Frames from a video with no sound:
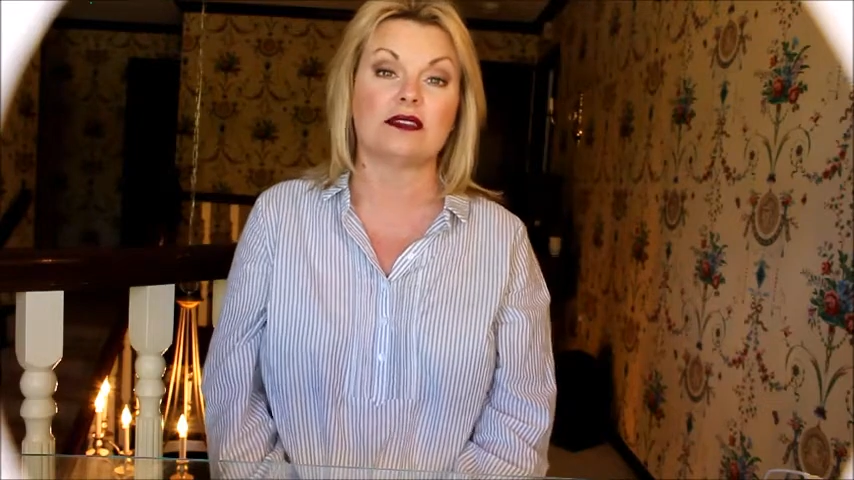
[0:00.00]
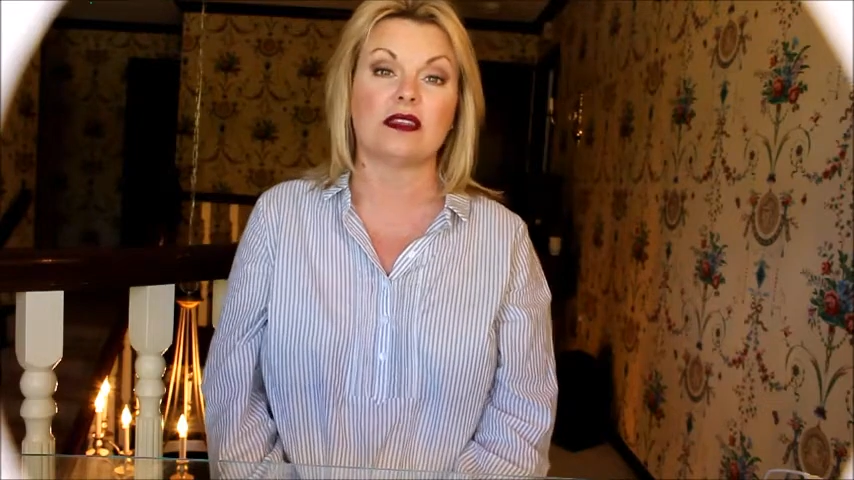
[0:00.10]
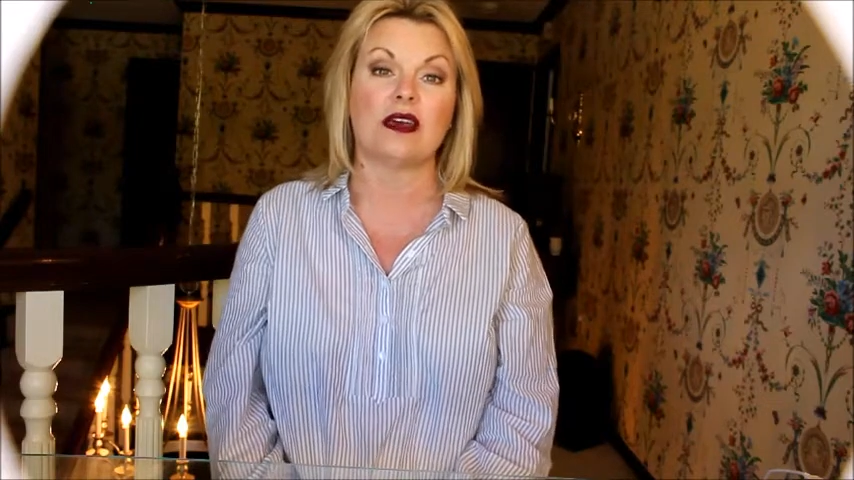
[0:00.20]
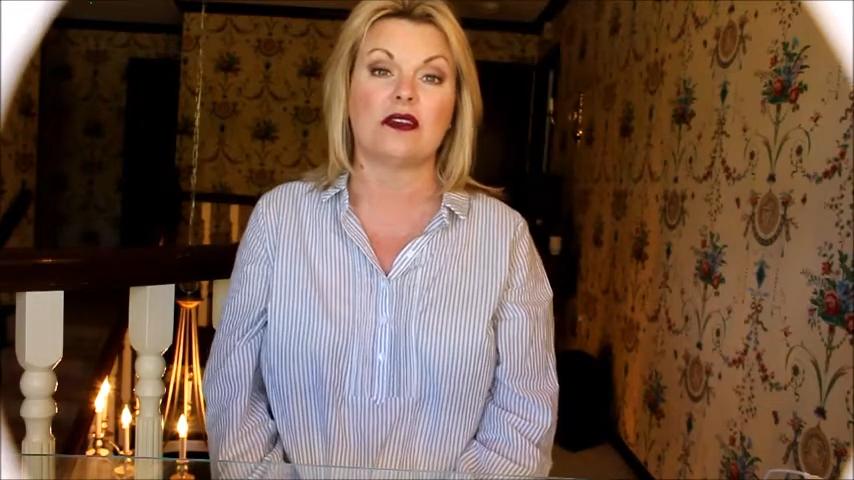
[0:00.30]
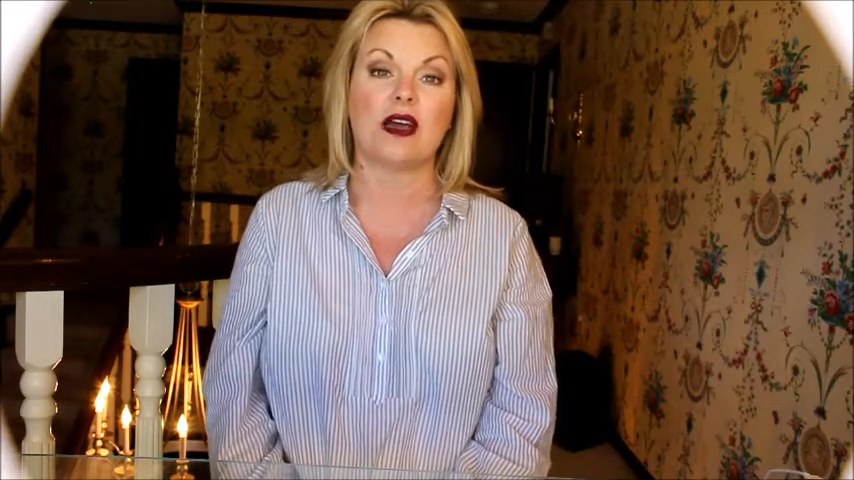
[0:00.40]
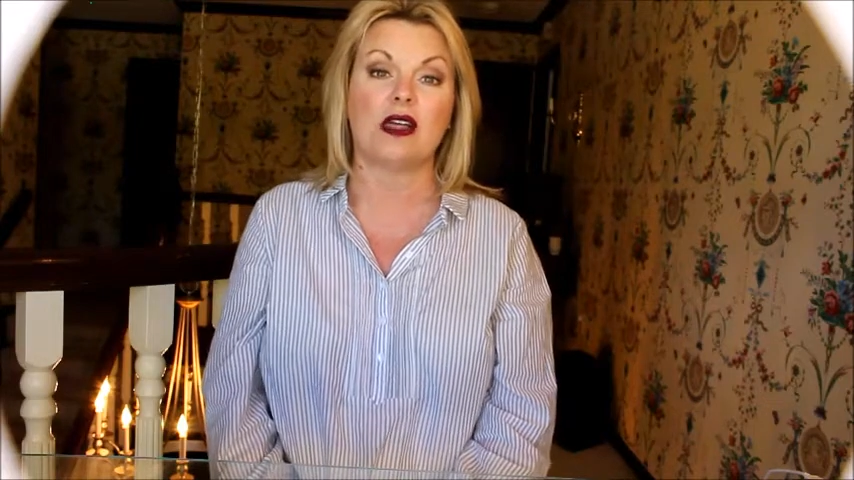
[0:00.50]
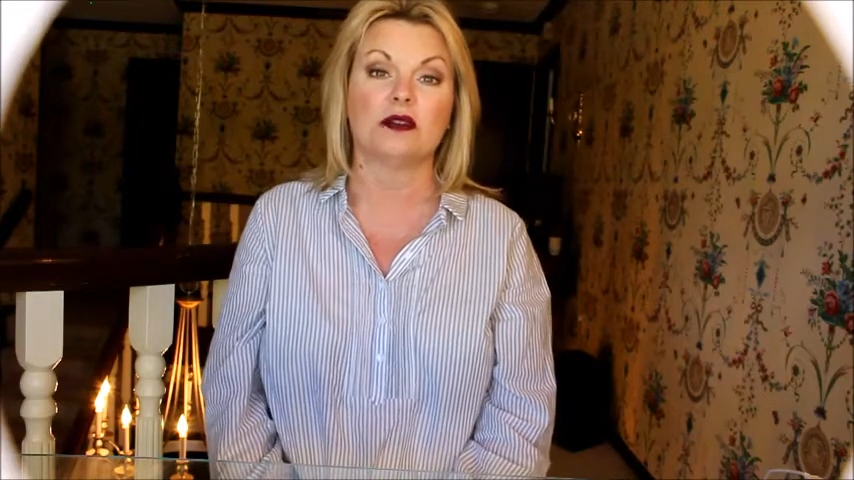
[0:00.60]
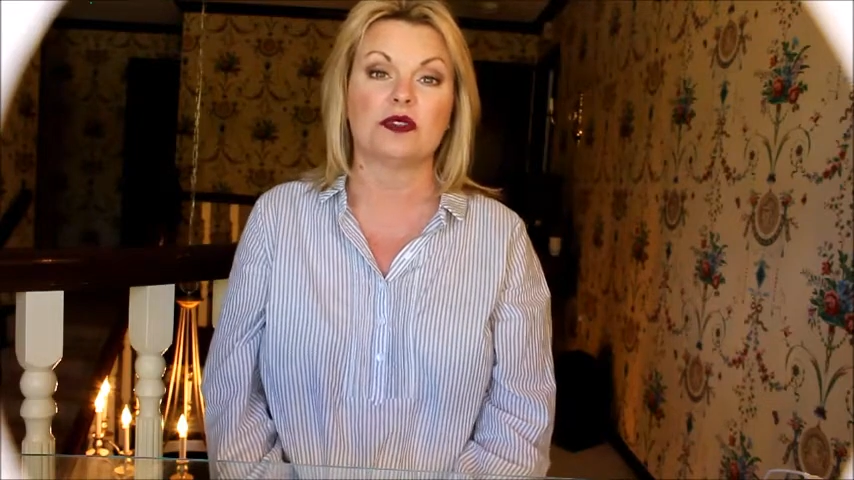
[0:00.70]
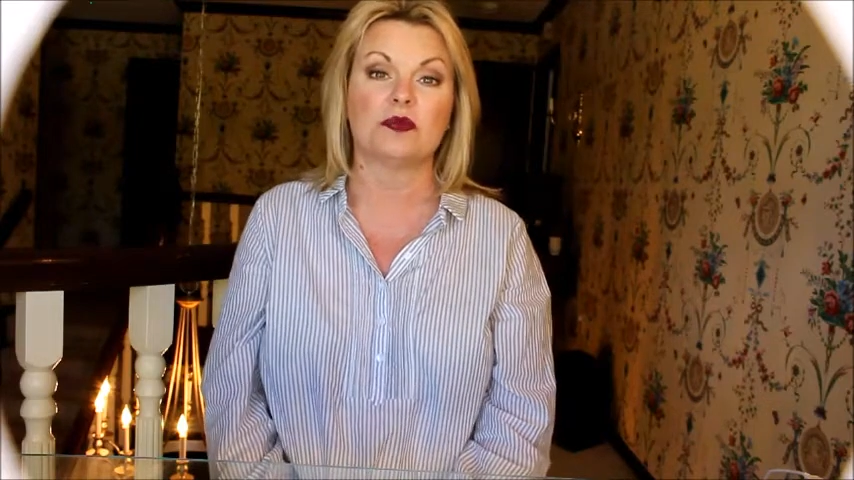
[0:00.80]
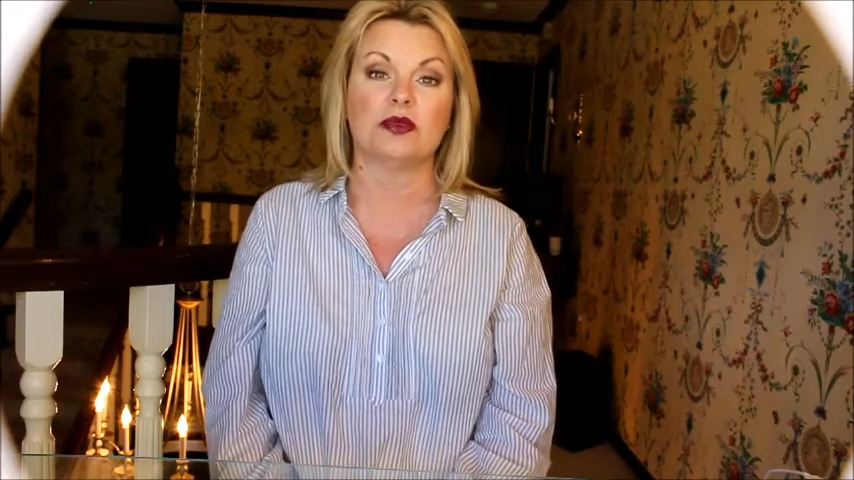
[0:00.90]
I thought the color
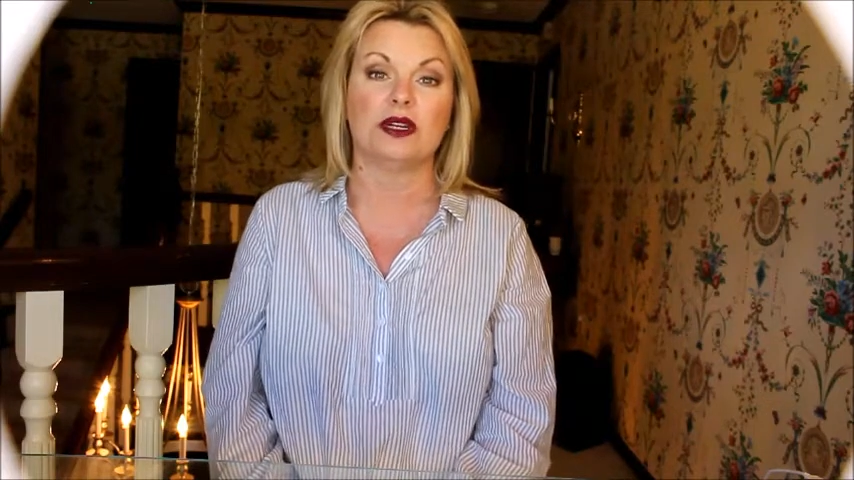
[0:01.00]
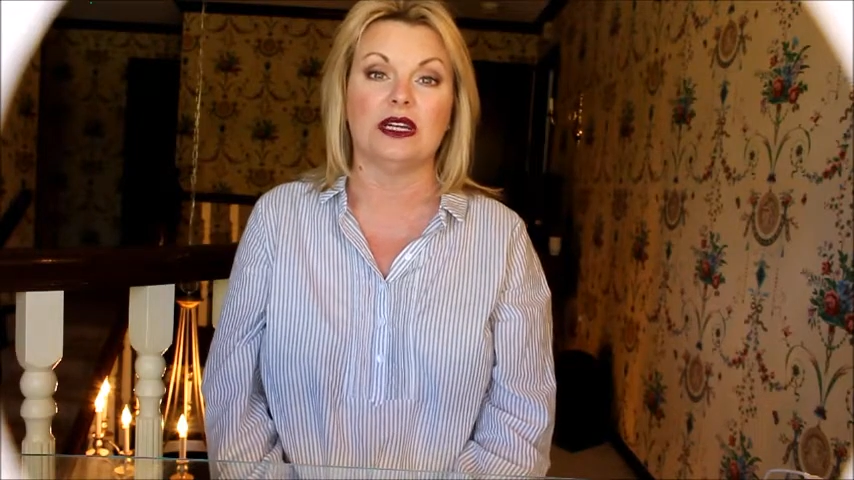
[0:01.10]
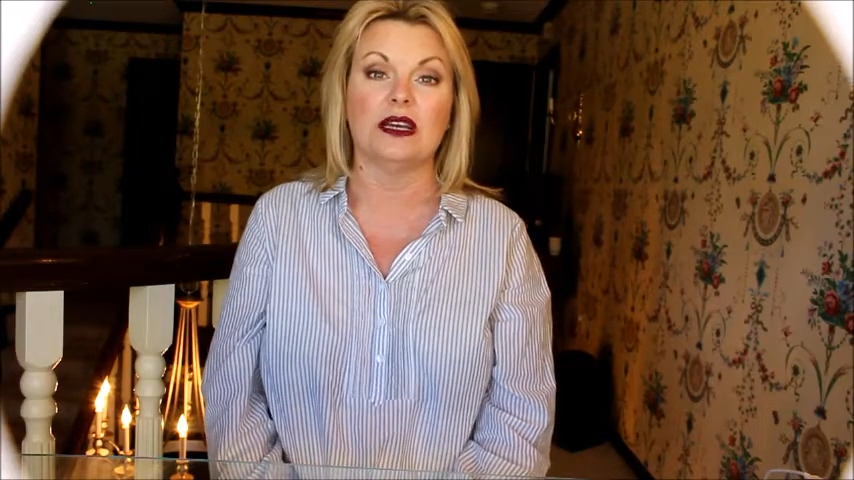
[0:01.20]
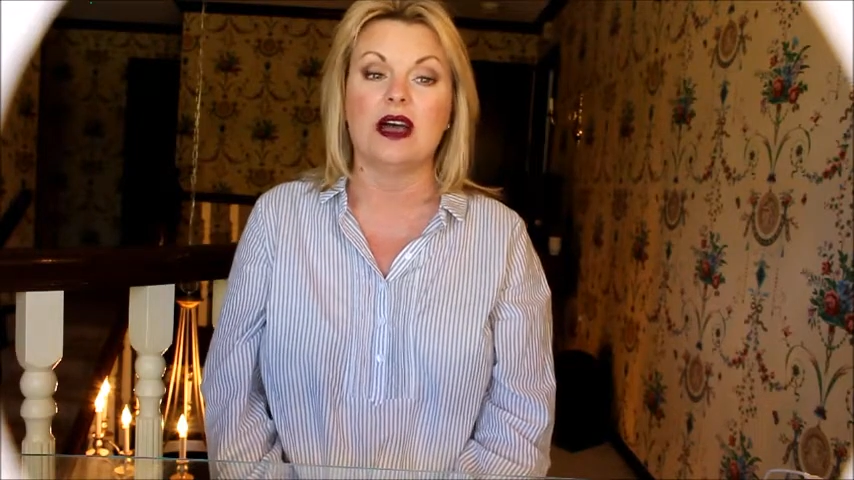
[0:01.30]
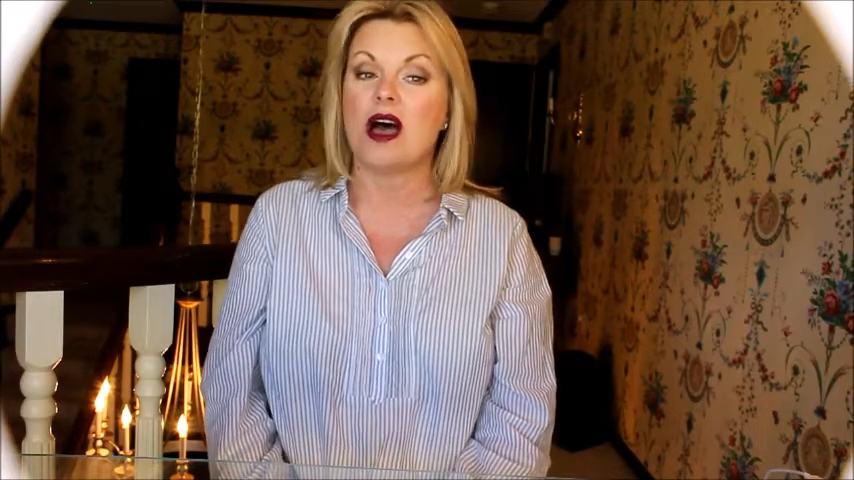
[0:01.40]
was pretty.